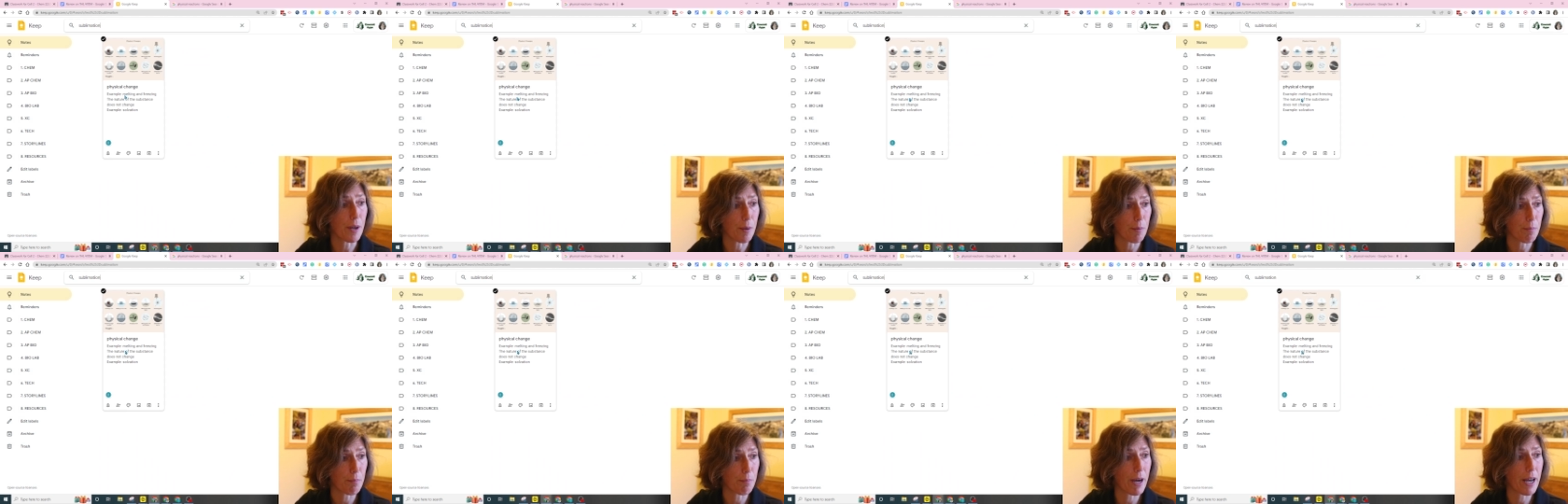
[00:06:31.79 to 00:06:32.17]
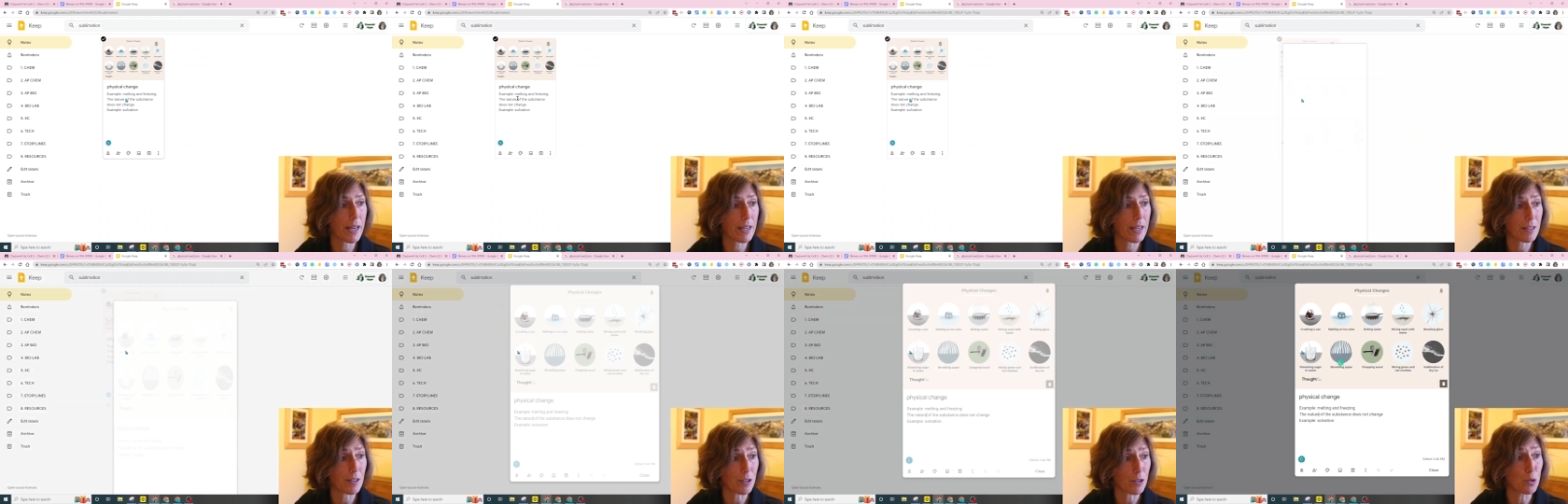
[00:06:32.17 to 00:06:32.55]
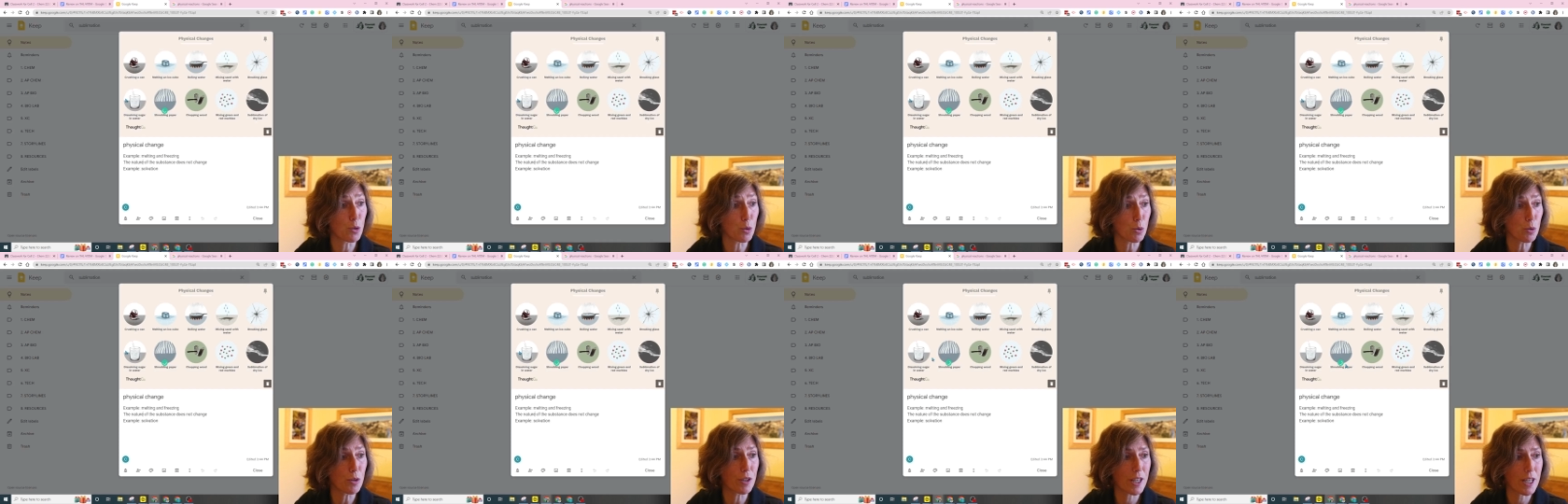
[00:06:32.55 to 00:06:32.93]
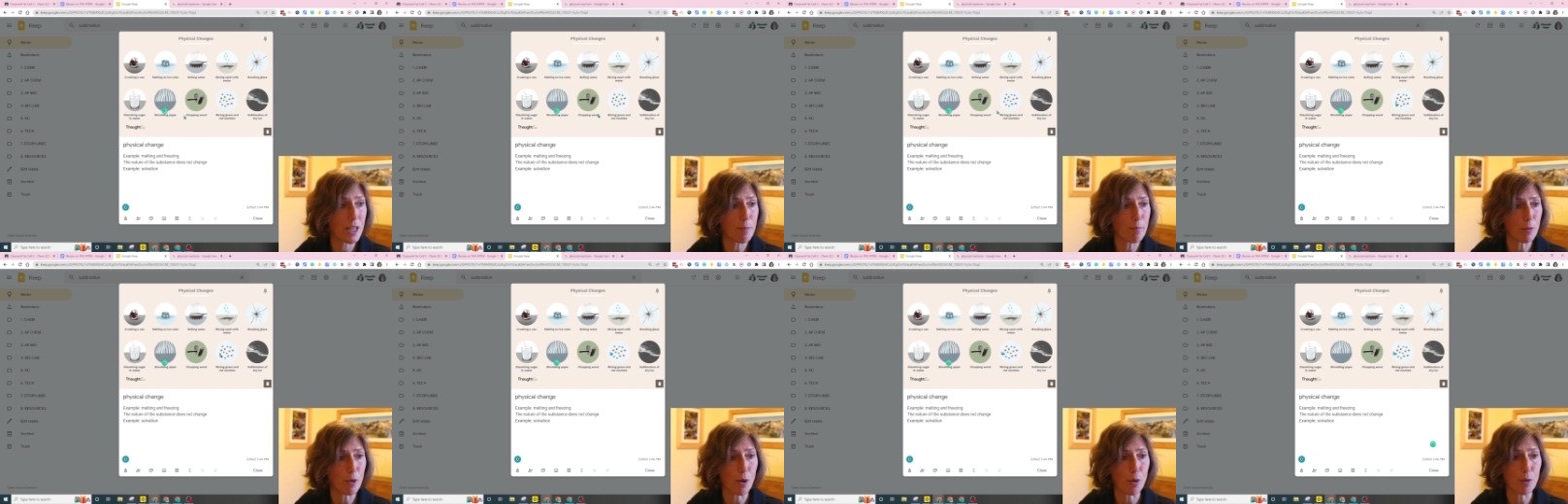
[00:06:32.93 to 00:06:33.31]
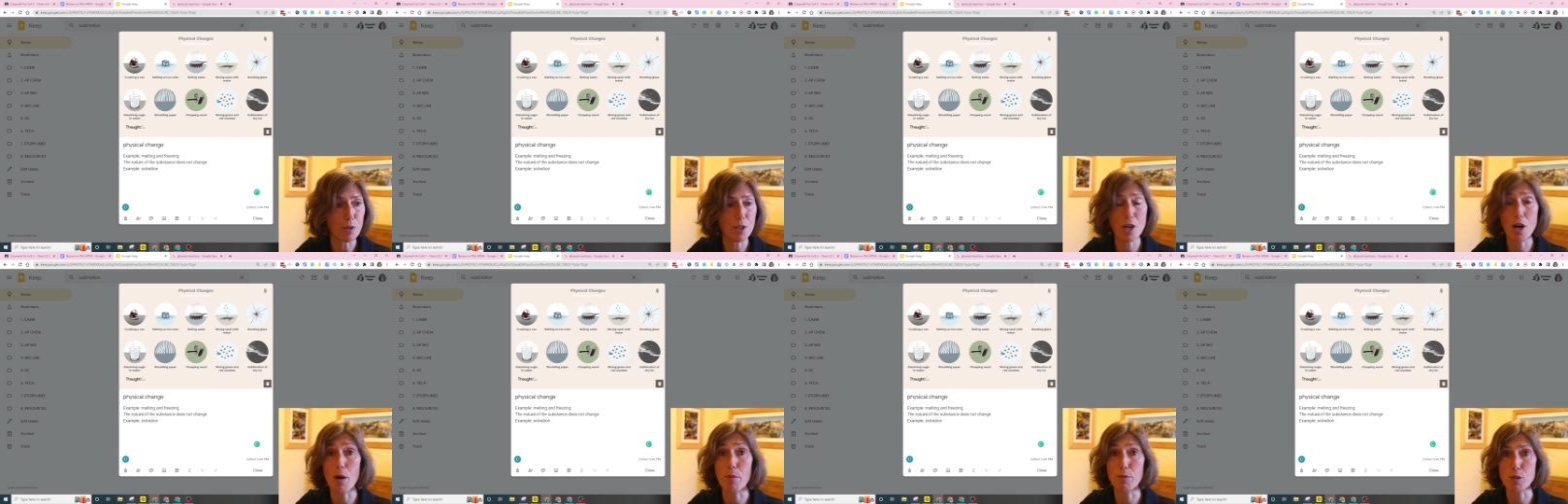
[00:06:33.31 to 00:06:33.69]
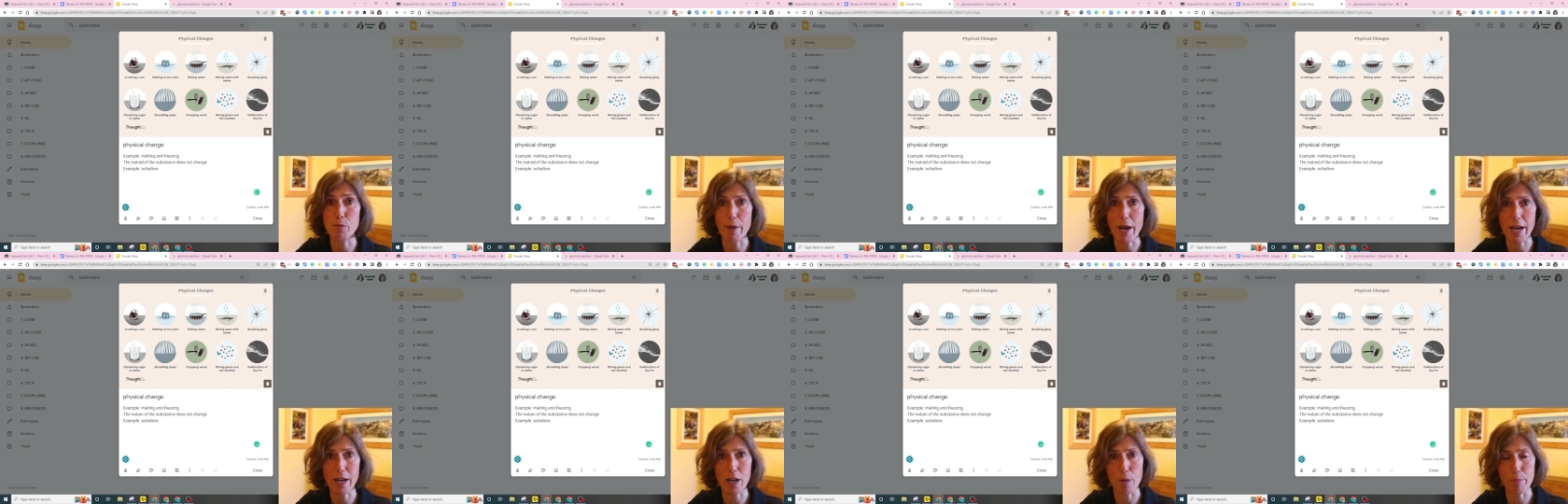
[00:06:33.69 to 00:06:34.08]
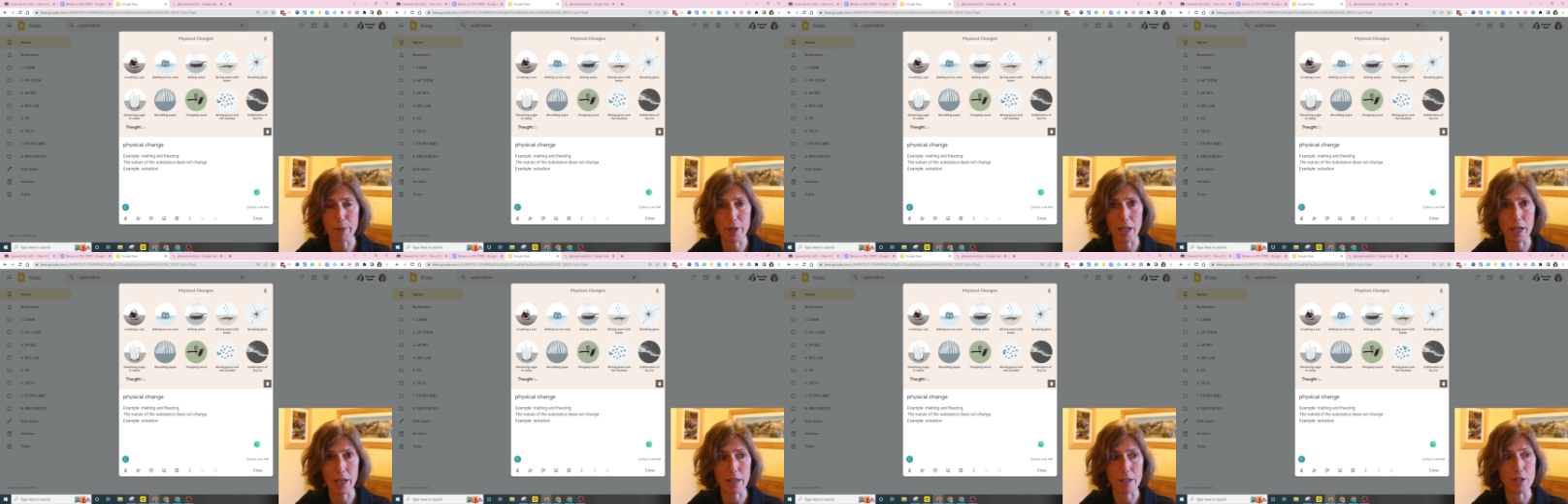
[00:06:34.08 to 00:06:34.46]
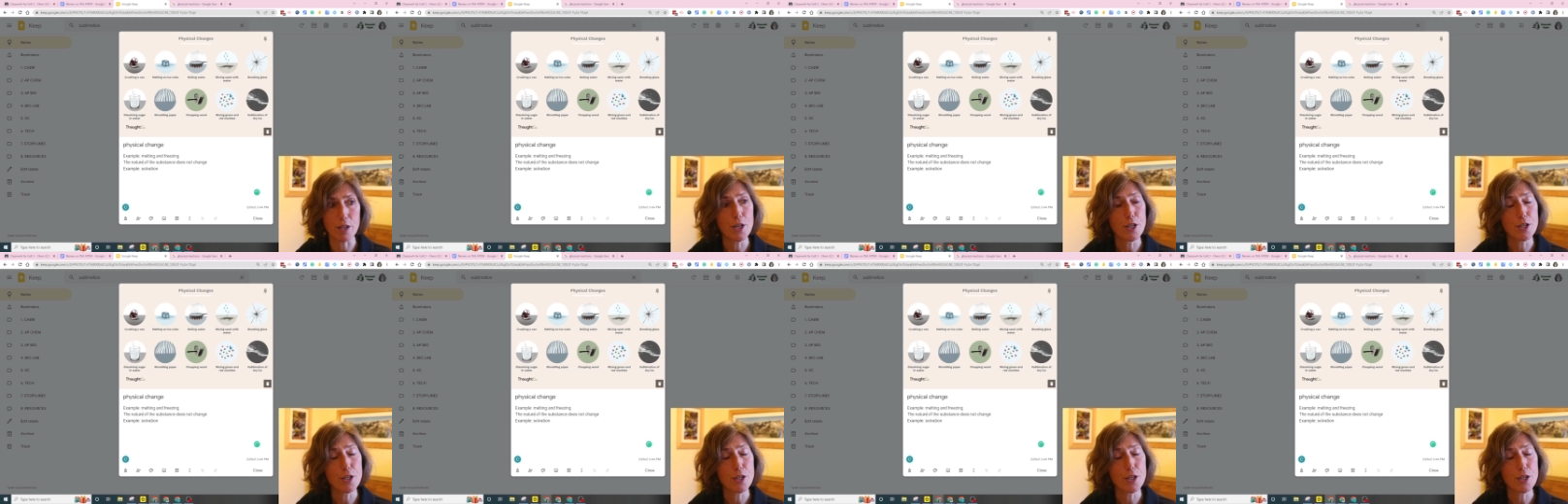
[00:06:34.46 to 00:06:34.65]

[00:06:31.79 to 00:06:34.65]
my Google Keep note comes back up again.